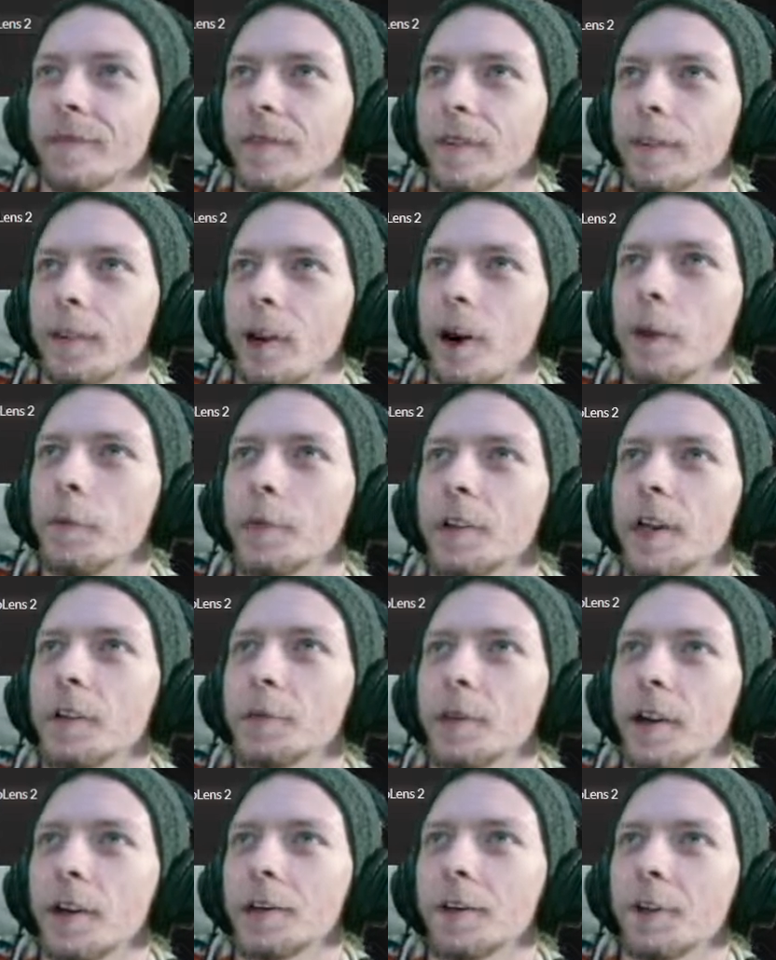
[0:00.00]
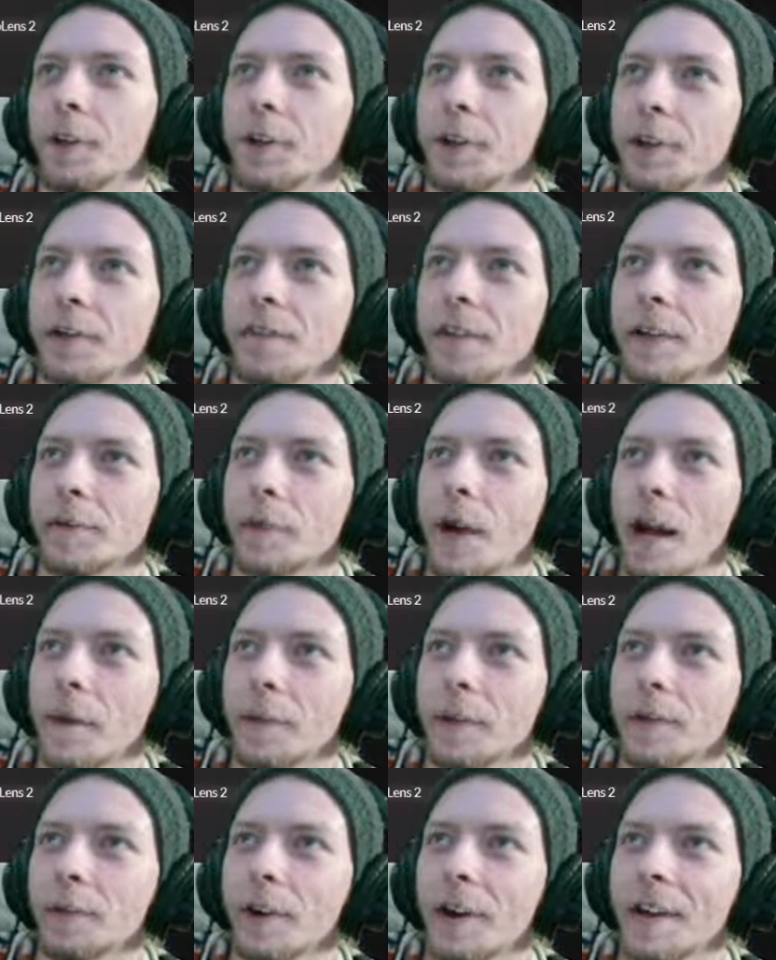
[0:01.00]
Yeah, I'm trying to learn UV
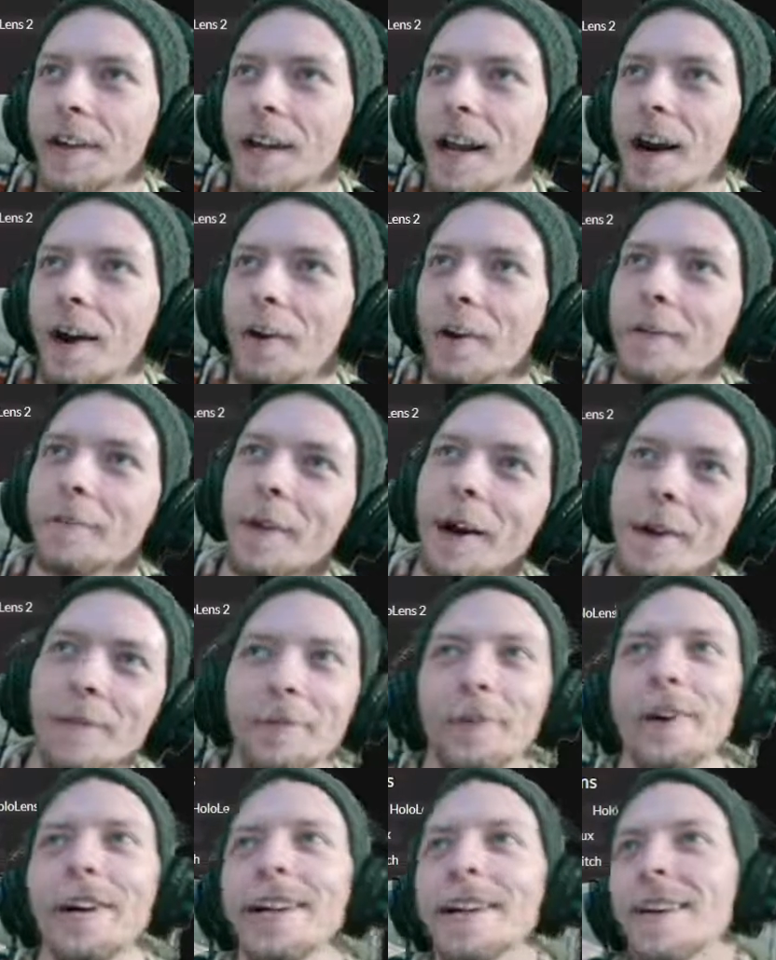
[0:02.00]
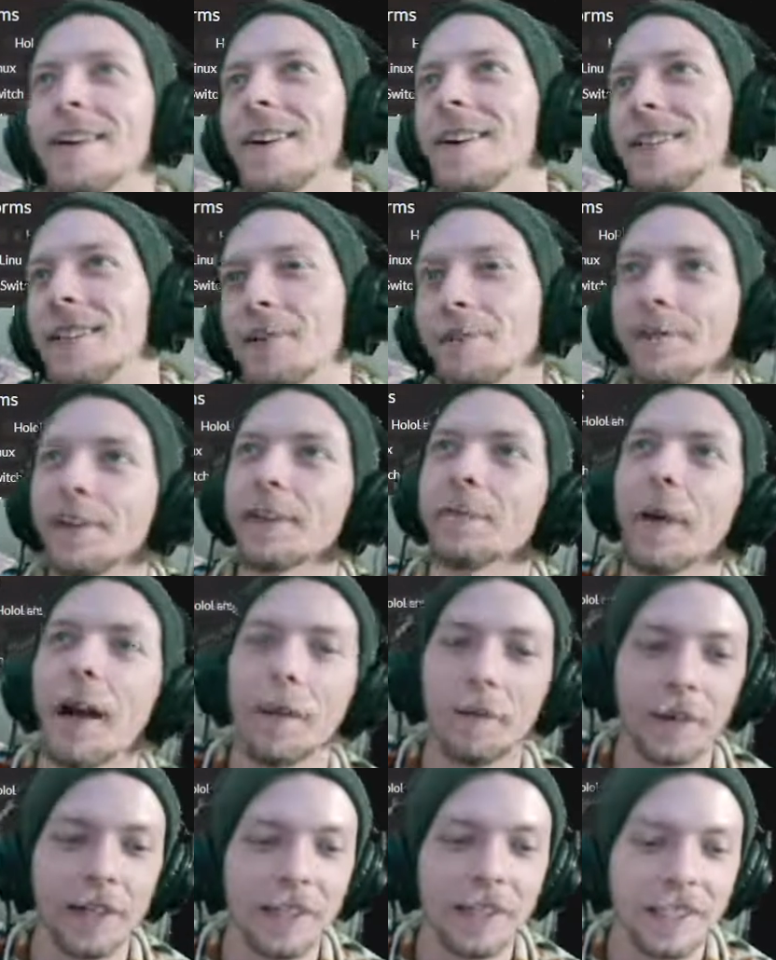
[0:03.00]
mapping right now, and my brain hurts. UV
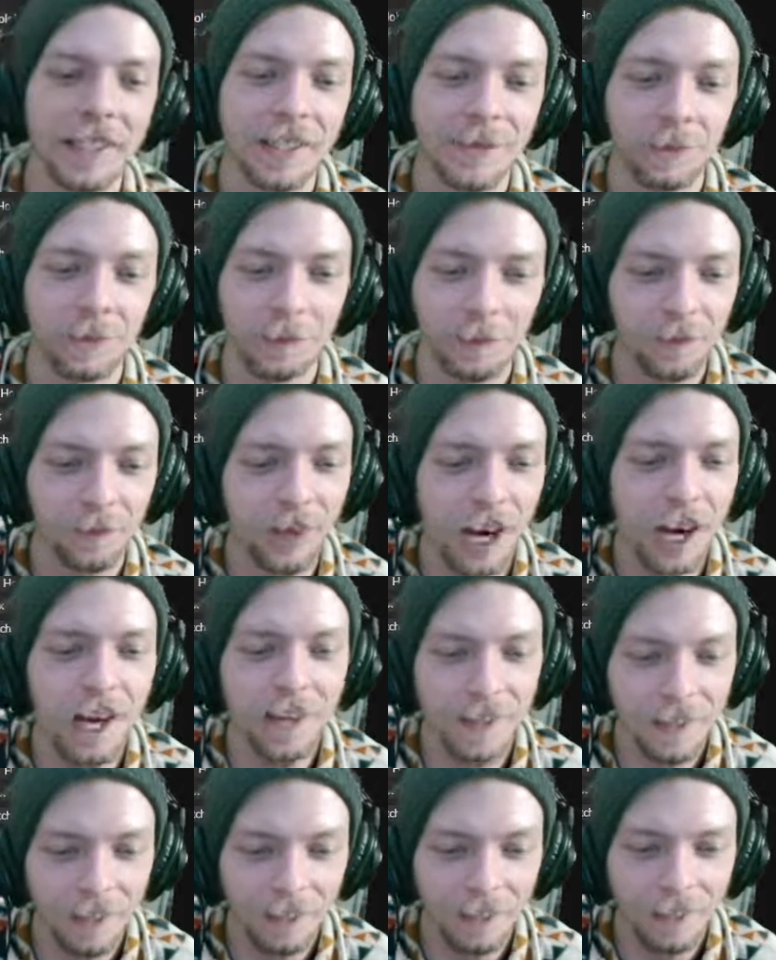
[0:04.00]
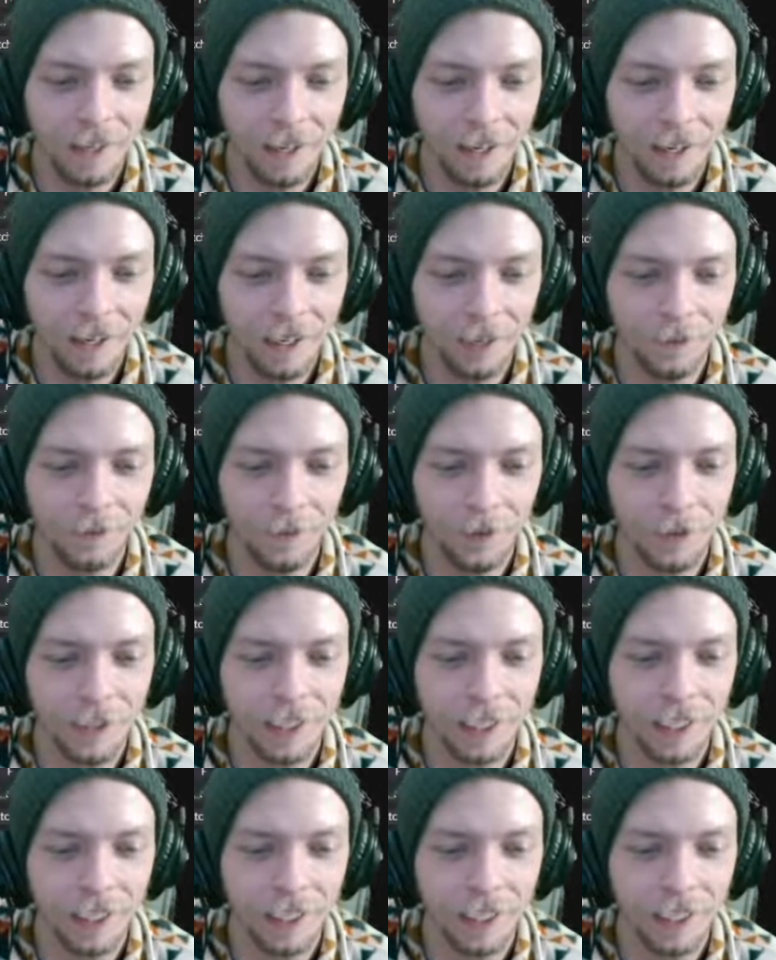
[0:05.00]
mapping is kind of confusing